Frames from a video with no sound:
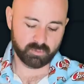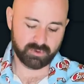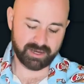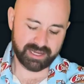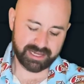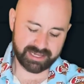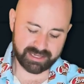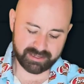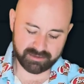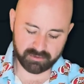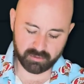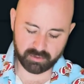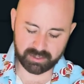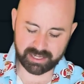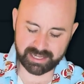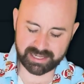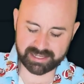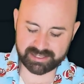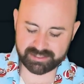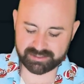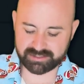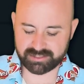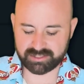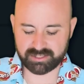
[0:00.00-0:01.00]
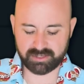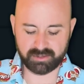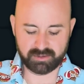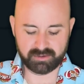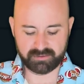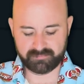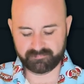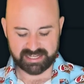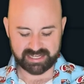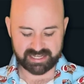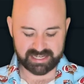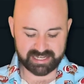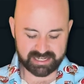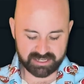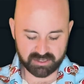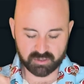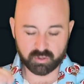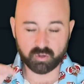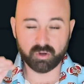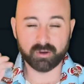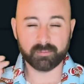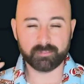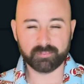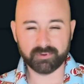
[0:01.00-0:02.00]
Wait, okay, so it
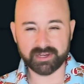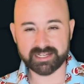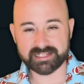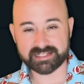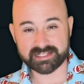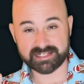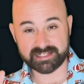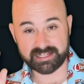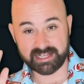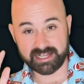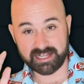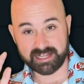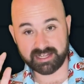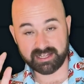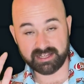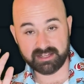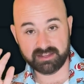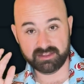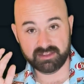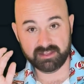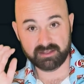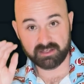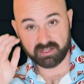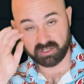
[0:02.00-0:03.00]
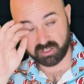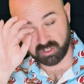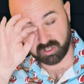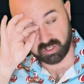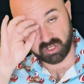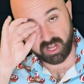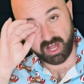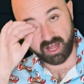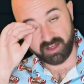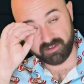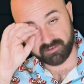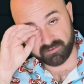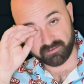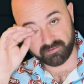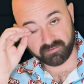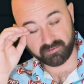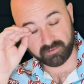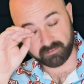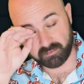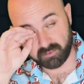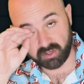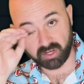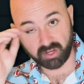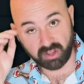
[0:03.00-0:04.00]
incorporates the glove
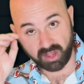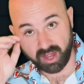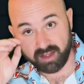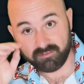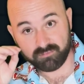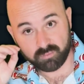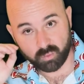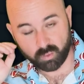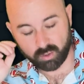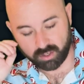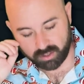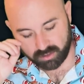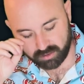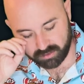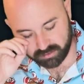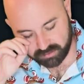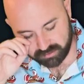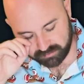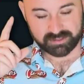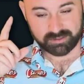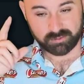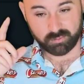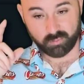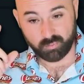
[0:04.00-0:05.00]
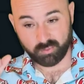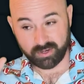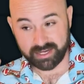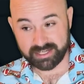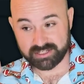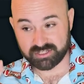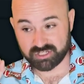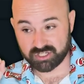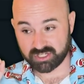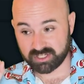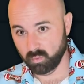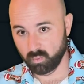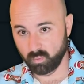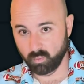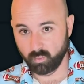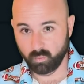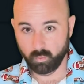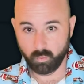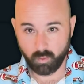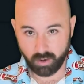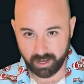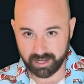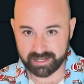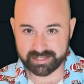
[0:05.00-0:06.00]
from Glove World, which
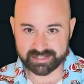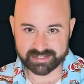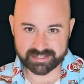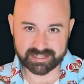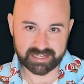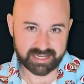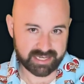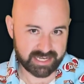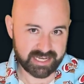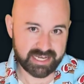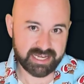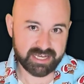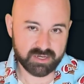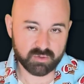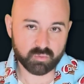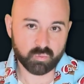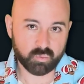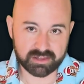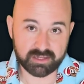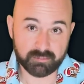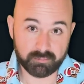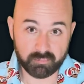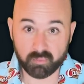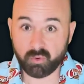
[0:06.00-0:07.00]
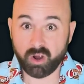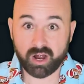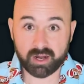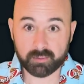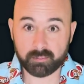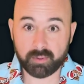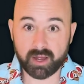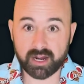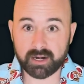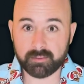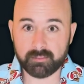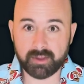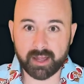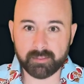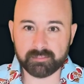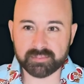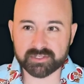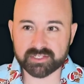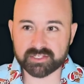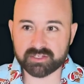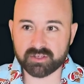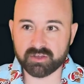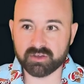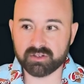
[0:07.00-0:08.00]
was in the Rock Bottom
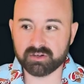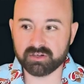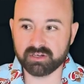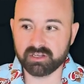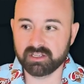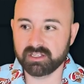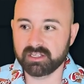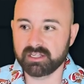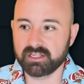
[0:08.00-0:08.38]
episode,